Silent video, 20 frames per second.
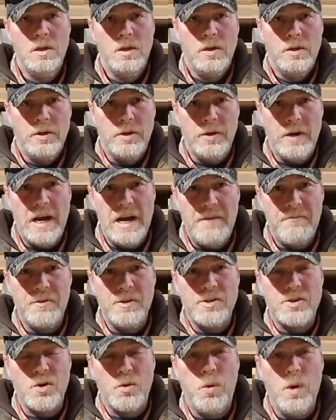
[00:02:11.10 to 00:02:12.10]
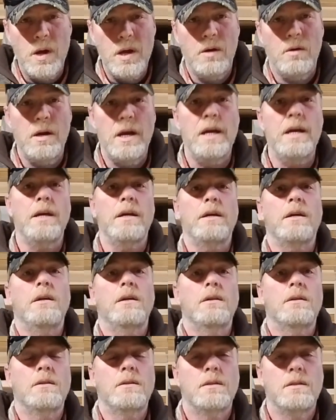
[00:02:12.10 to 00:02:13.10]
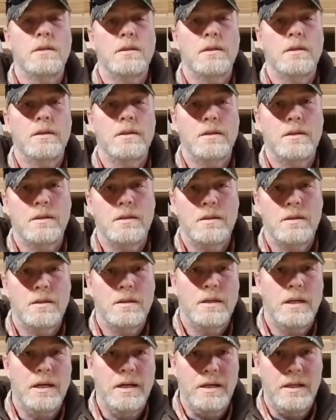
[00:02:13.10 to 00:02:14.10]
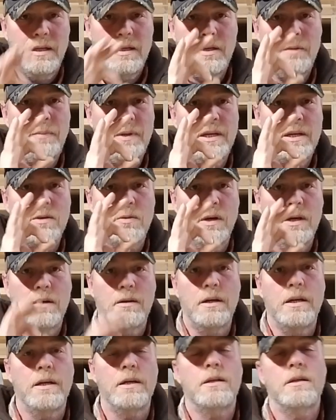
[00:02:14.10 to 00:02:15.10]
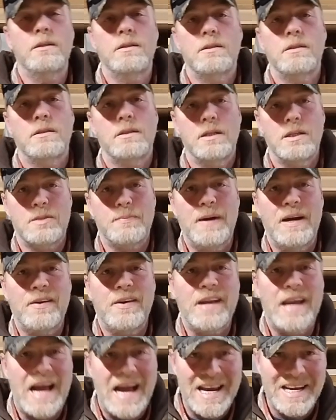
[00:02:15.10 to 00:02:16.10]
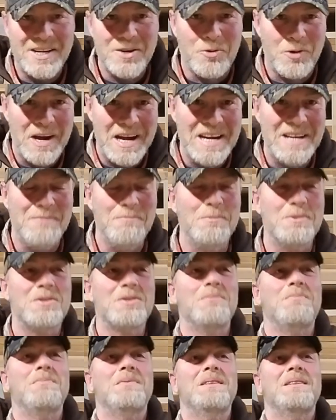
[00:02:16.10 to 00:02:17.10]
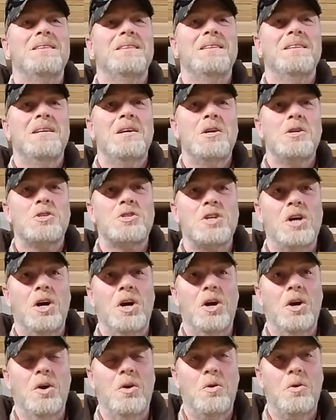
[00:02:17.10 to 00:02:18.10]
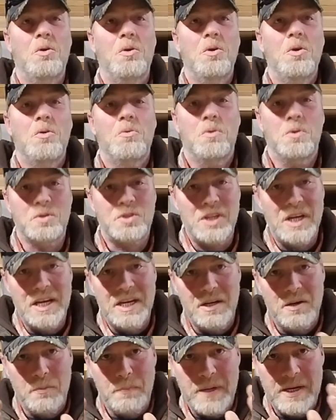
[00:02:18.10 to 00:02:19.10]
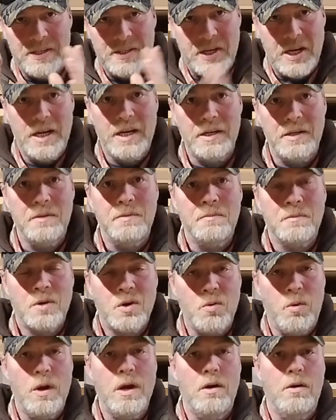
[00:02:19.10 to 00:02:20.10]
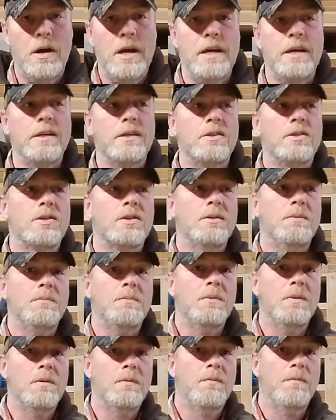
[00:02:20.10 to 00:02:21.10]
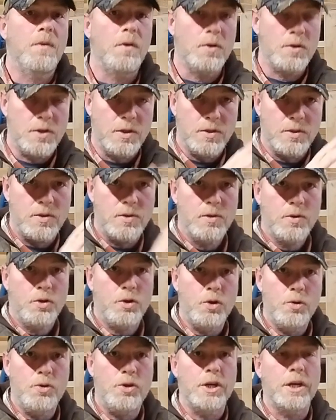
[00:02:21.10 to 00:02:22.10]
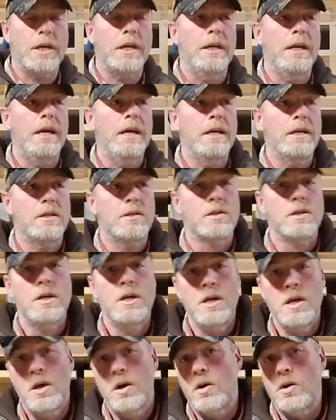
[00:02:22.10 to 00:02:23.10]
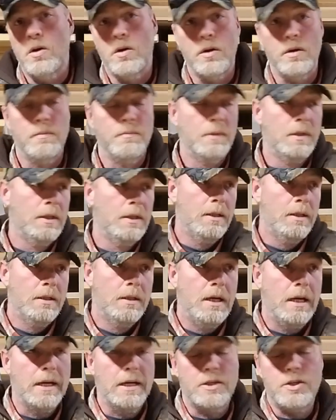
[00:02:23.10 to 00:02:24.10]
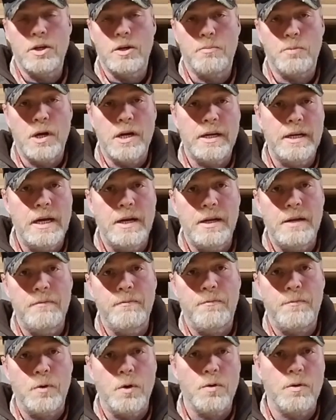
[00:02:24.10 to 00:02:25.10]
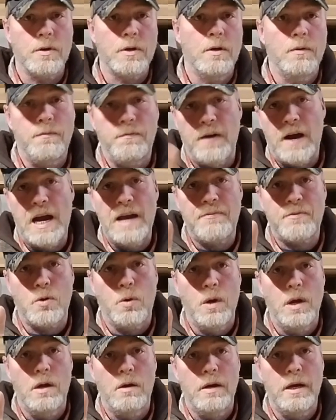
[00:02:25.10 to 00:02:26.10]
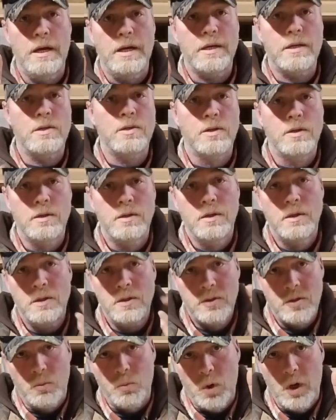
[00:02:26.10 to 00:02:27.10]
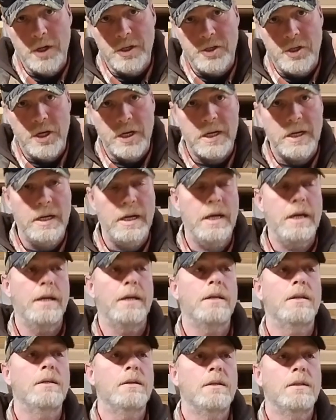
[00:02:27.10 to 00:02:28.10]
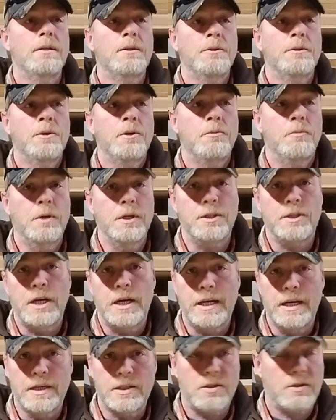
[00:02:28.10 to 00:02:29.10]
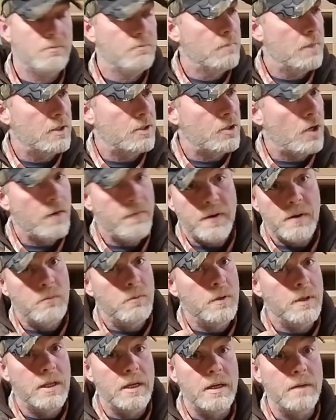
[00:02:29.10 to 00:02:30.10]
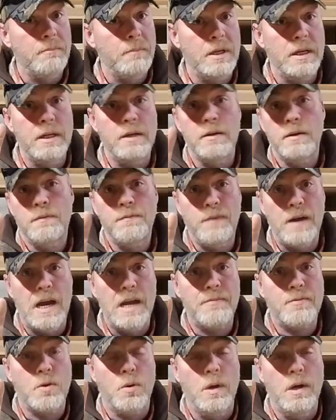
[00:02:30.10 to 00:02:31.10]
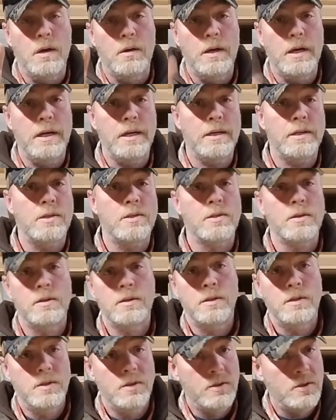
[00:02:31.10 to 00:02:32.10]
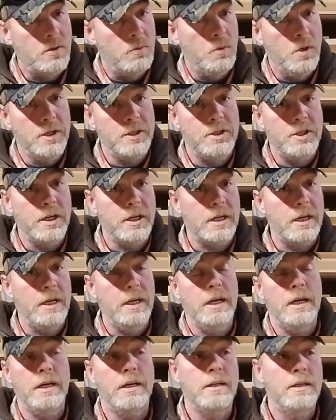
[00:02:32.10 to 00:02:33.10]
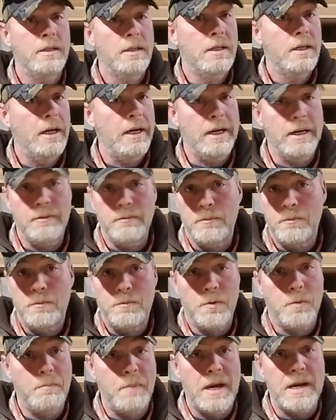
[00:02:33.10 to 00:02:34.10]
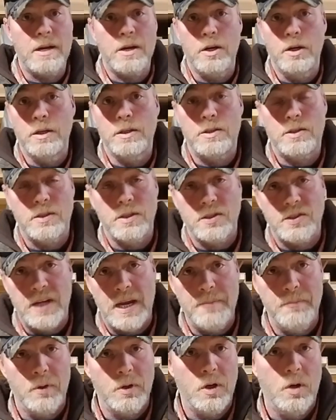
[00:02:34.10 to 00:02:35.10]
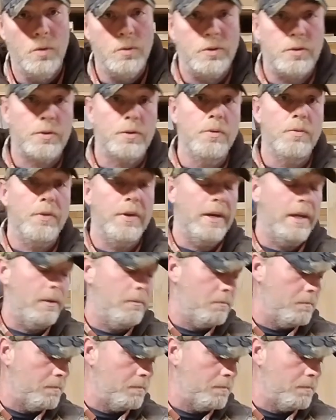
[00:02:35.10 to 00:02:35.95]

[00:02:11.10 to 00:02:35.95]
Your average quail egg, that little bitty quail egg, is about nine grams. So we'll say it'll be 10 quail eggs versus two chicken eggs or I guess you could break it down even further and go five quail eggs to one chicken egg, which I guess a serving would then be five quail eggs to one chicken egg. And for baked goods, the same would hold true then.